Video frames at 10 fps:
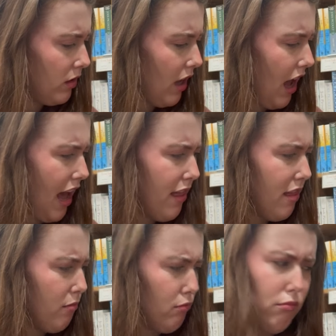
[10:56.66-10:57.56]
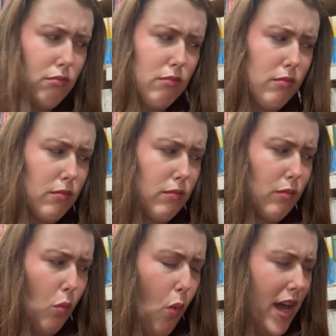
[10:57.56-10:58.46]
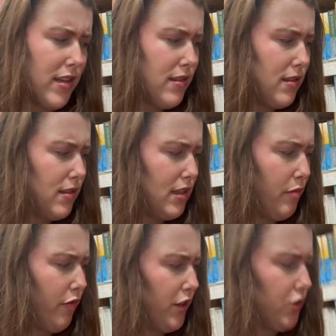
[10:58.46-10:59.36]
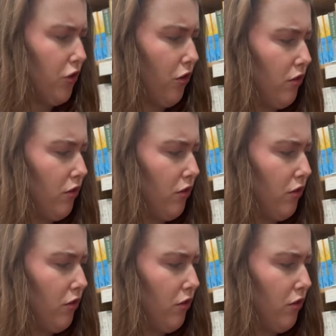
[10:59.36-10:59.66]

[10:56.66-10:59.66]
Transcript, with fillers: I. Why does this seem fictional?